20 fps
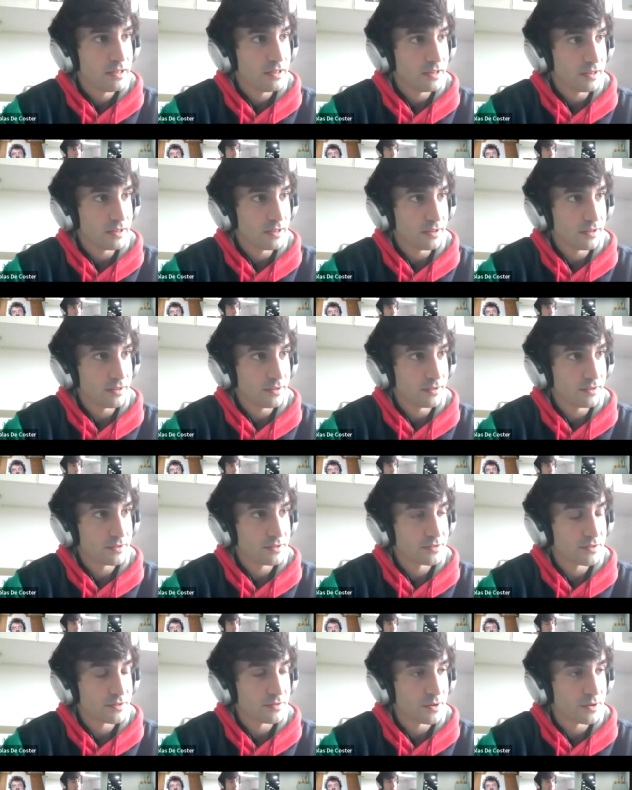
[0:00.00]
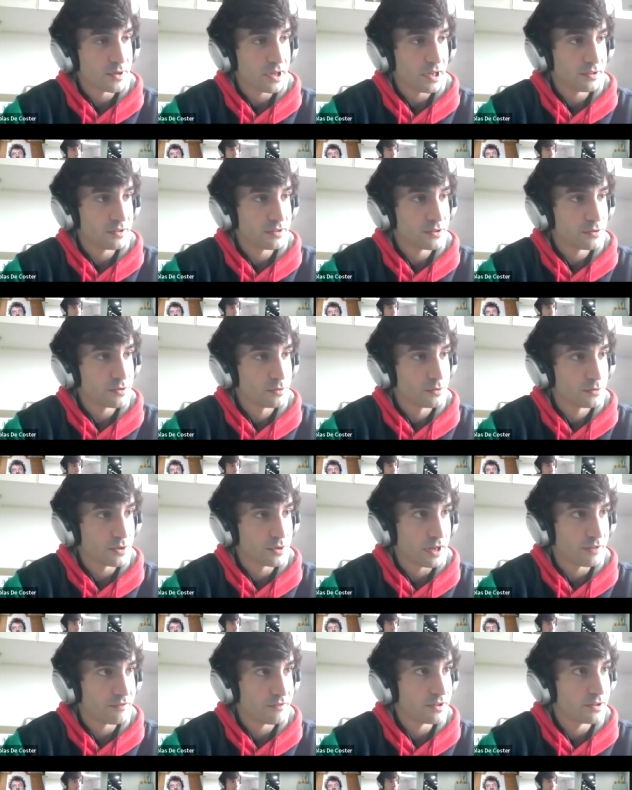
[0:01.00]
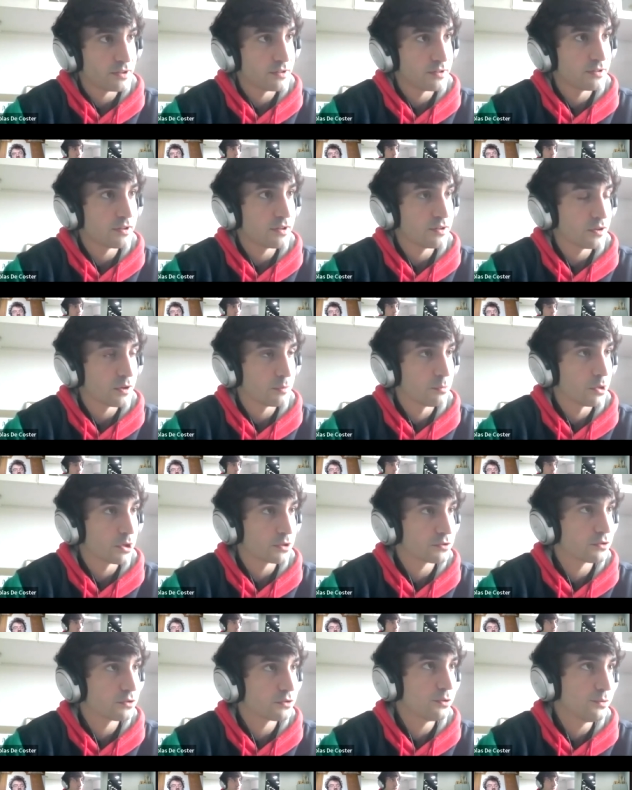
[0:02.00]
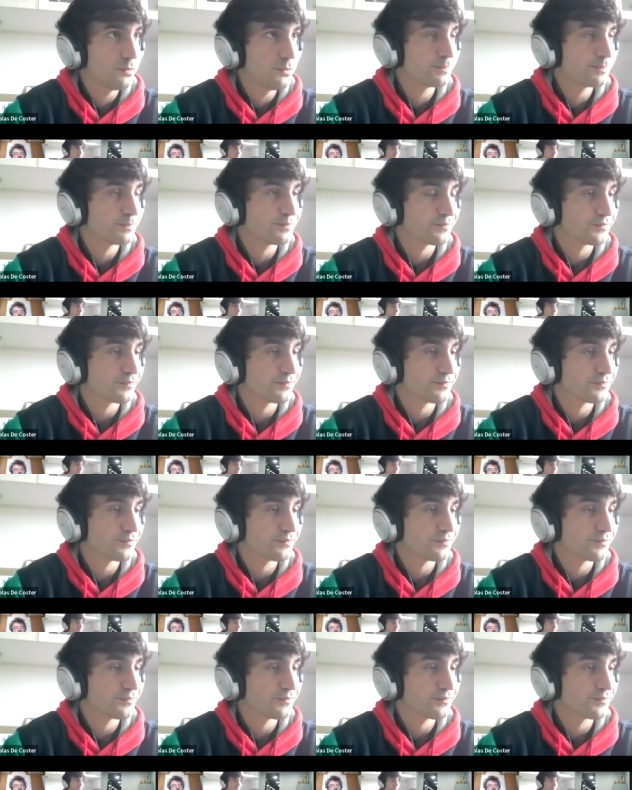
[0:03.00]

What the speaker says: It's a very handy tool to have in your box too.